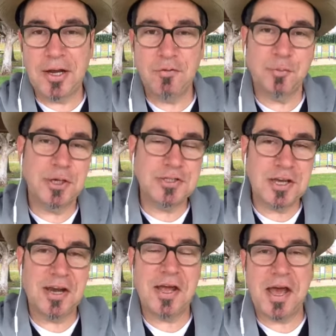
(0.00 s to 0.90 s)
Everybody's
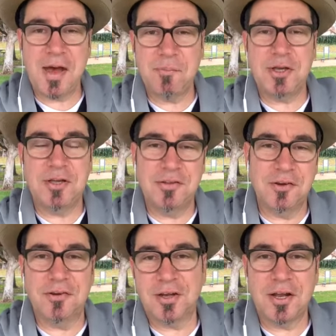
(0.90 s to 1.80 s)
kind of happy.
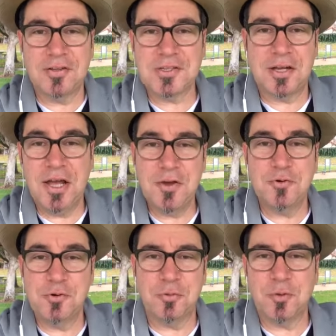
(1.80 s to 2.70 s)
They're kind of saying, hey,
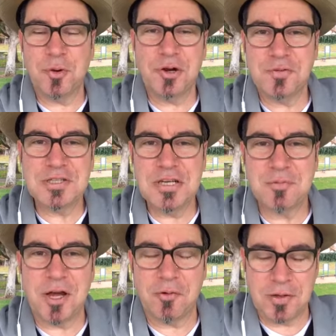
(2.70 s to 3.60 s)
cool, we're part of a team
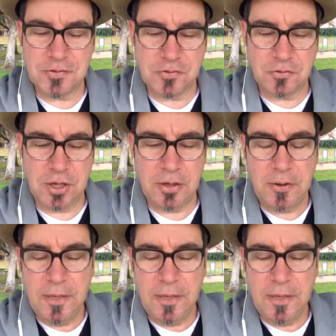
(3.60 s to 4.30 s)
now, right? This is great.